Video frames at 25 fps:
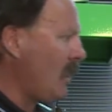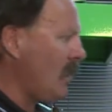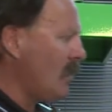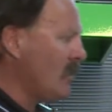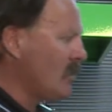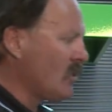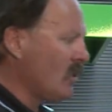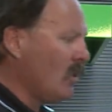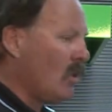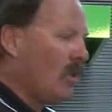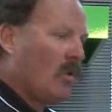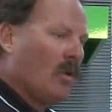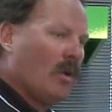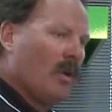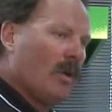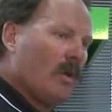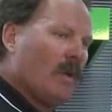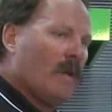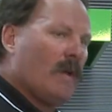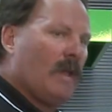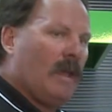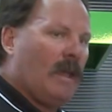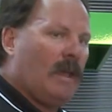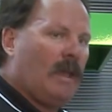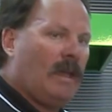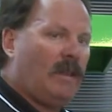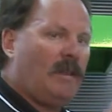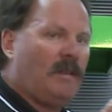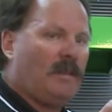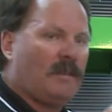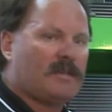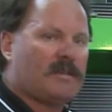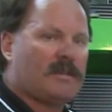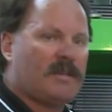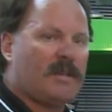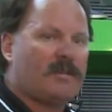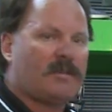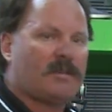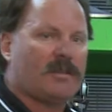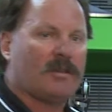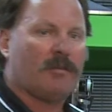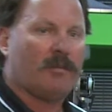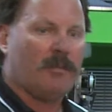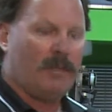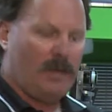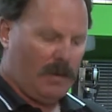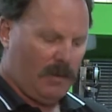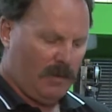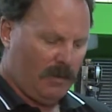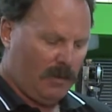So in the
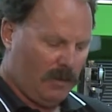system,